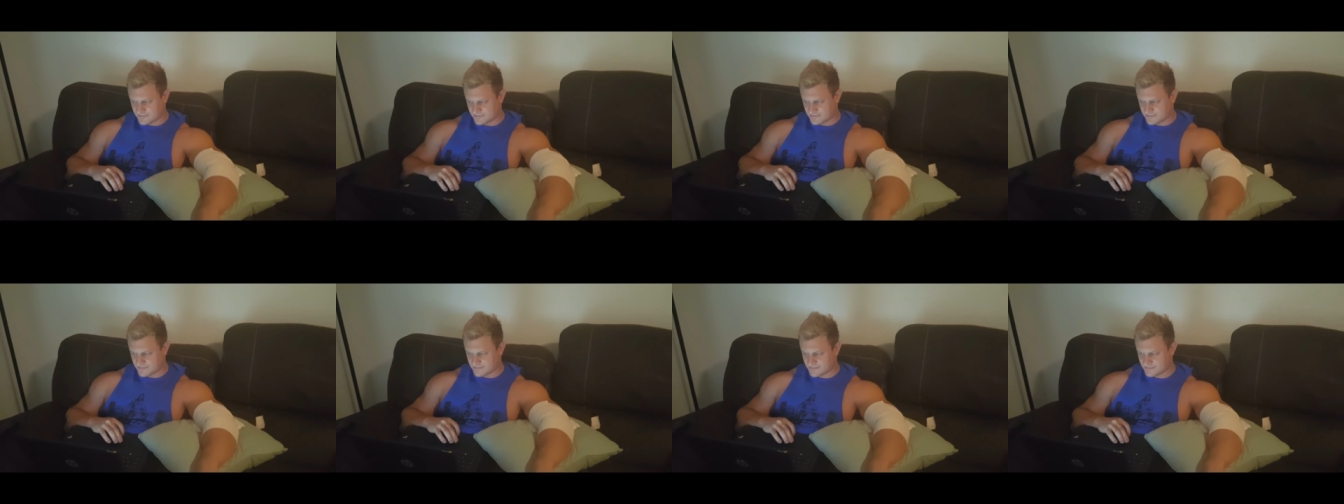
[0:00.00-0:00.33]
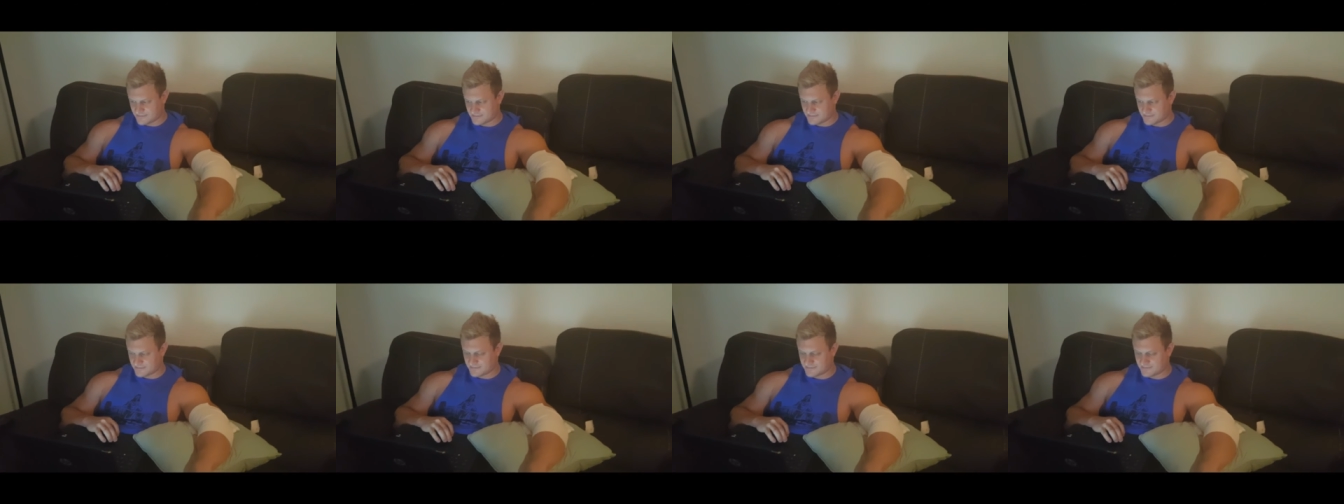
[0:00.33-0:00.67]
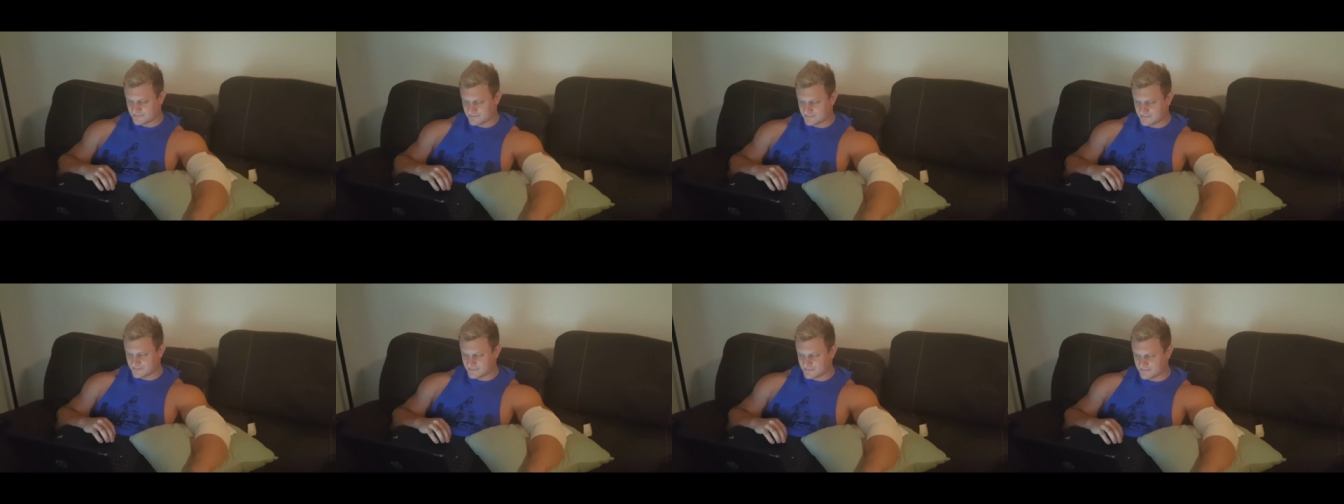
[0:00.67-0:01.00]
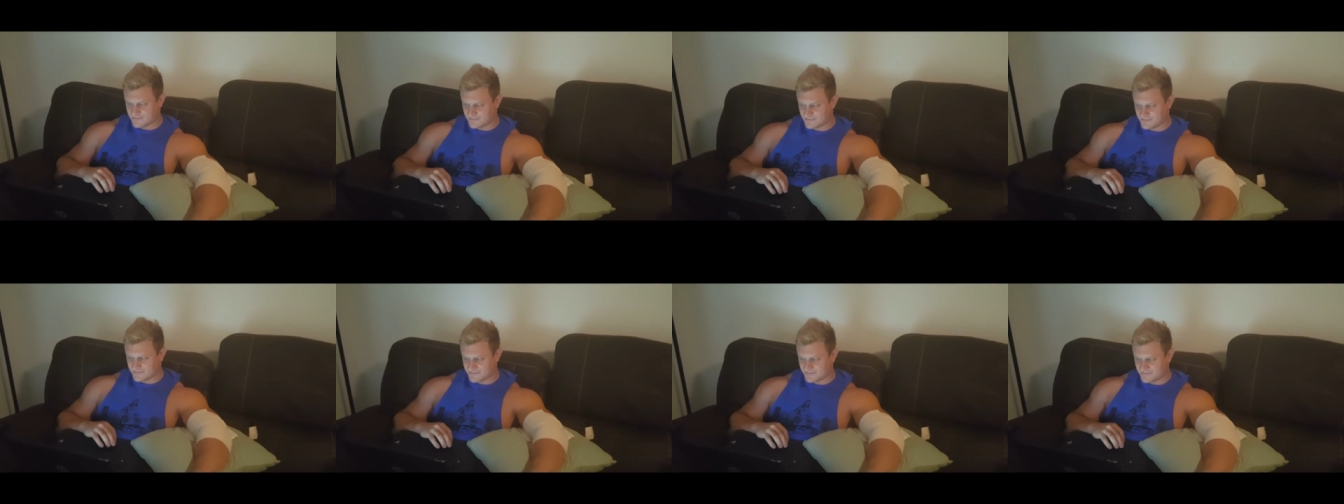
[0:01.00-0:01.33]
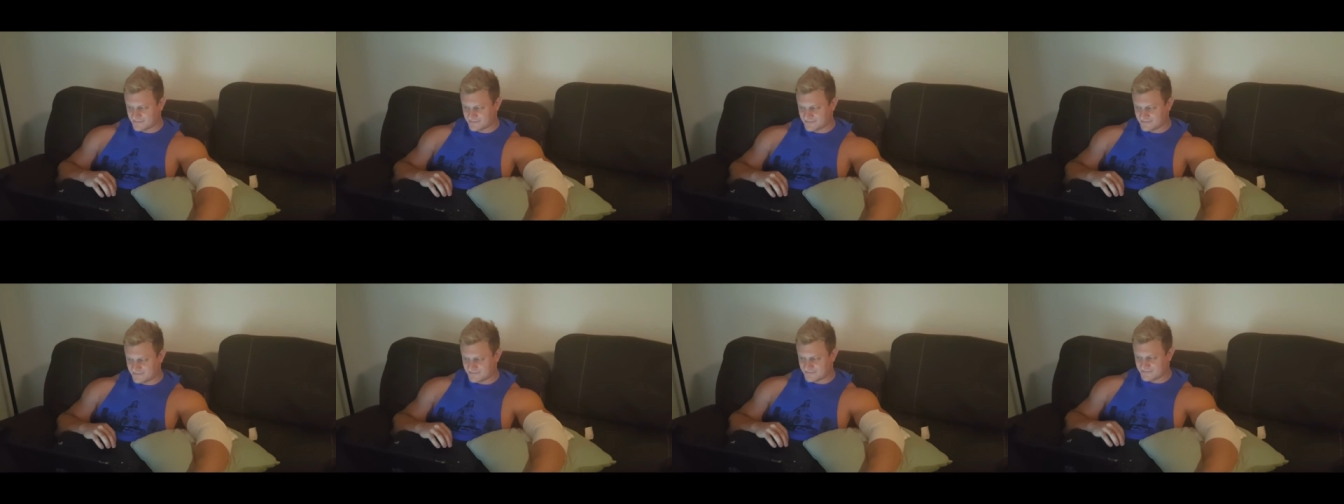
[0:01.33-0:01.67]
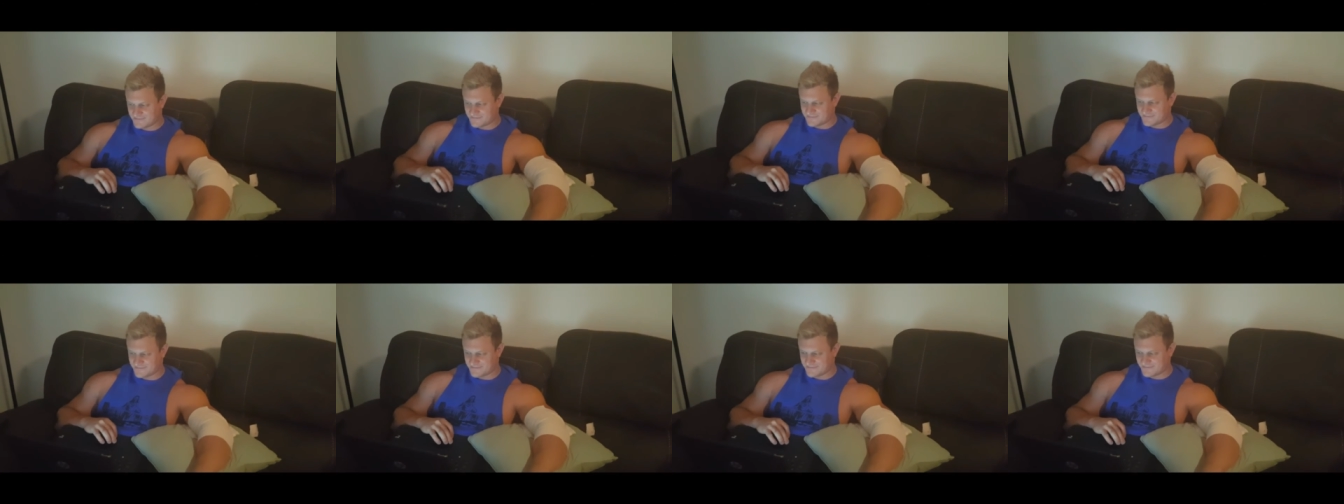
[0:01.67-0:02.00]
up, everybody? It is
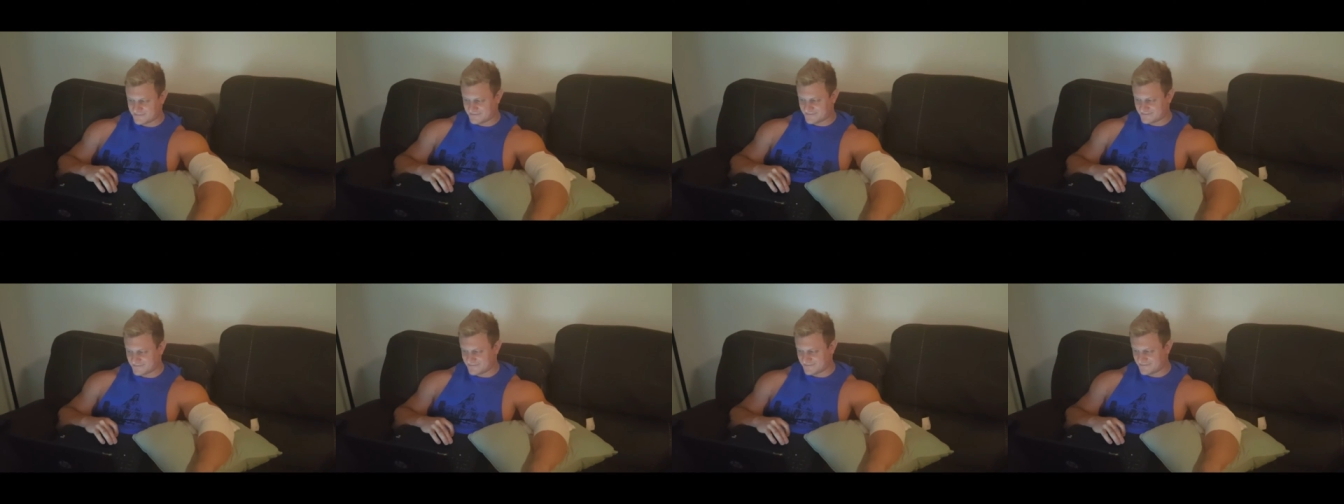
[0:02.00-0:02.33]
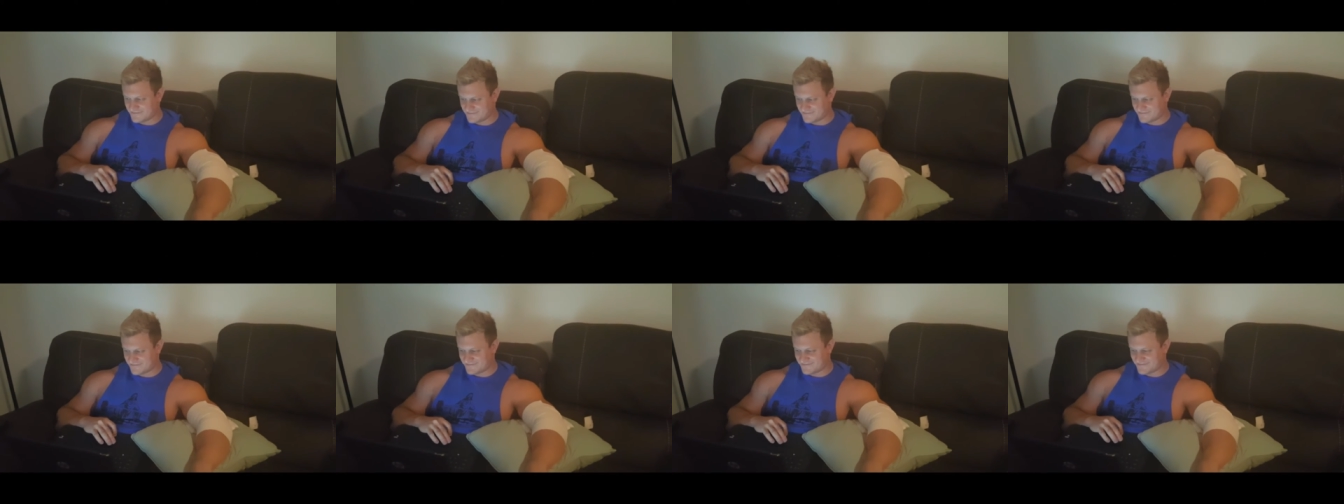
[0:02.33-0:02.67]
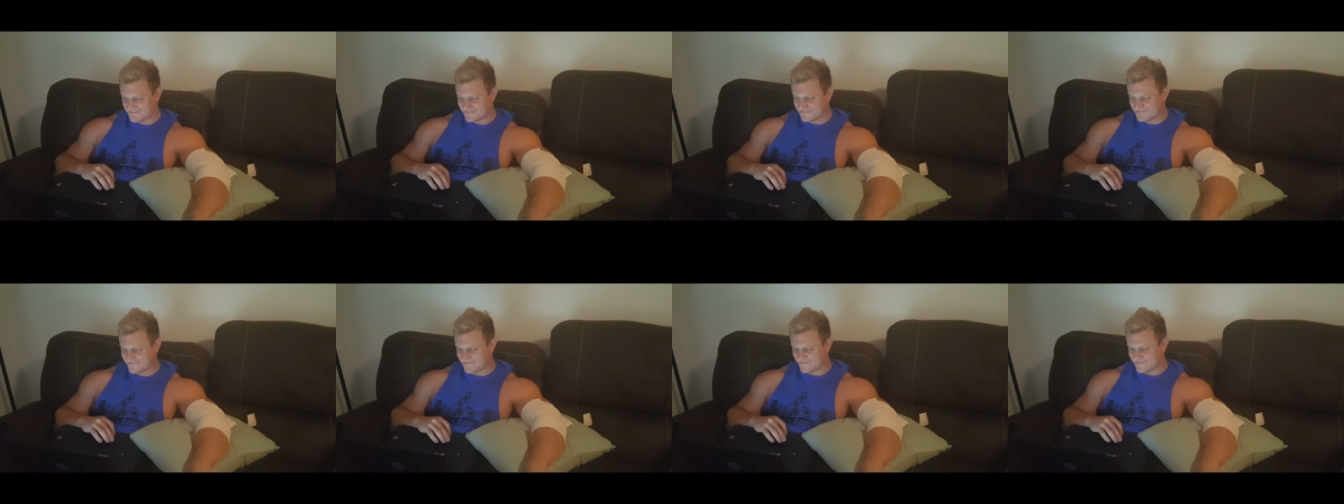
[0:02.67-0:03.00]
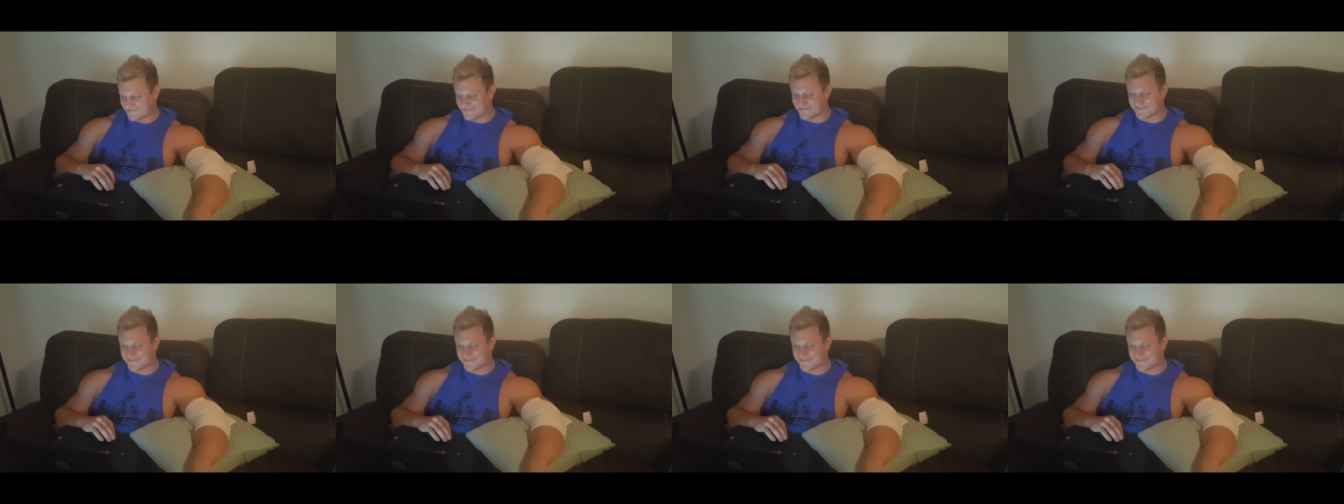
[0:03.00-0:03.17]
day eight of